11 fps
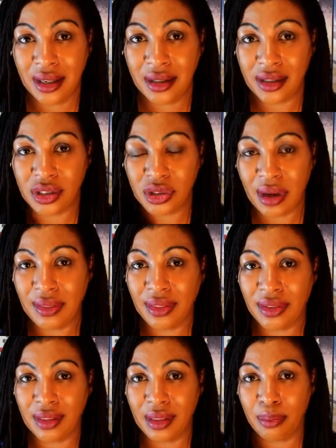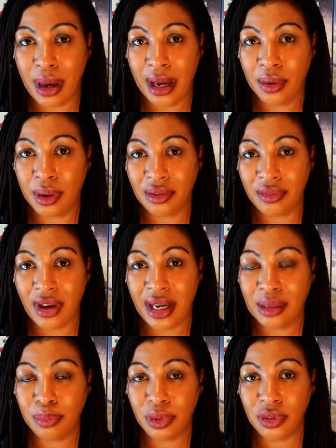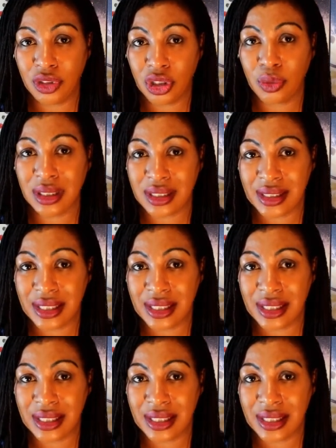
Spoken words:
the strength and the power available to us